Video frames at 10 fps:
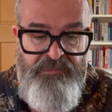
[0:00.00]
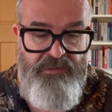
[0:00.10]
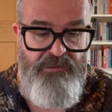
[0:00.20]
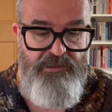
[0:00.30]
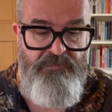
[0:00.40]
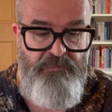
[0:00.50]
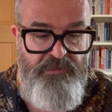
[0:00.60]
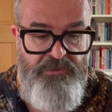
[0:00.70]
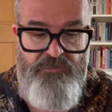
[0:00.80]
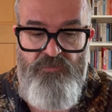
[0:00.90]
They seem to be
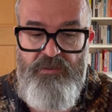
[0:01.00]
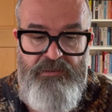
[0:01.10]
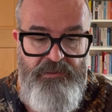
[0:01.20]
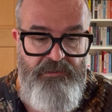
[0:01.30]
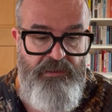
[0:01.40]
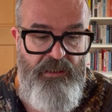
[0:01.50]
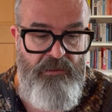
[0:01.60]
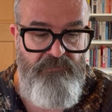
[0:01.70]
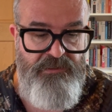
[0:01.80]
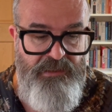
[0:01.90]
struggling
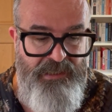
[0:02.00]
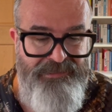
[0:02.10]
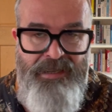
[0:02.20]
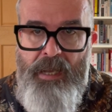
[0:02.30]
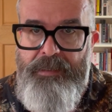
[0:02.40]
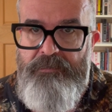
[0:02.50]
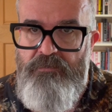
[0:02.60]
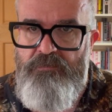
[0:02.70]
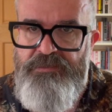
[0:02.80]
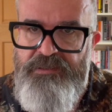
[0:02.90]
to get an
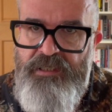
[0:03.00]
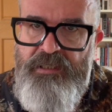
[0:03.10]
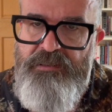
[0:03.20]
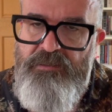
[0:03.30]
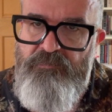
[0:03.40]
angle, to get a little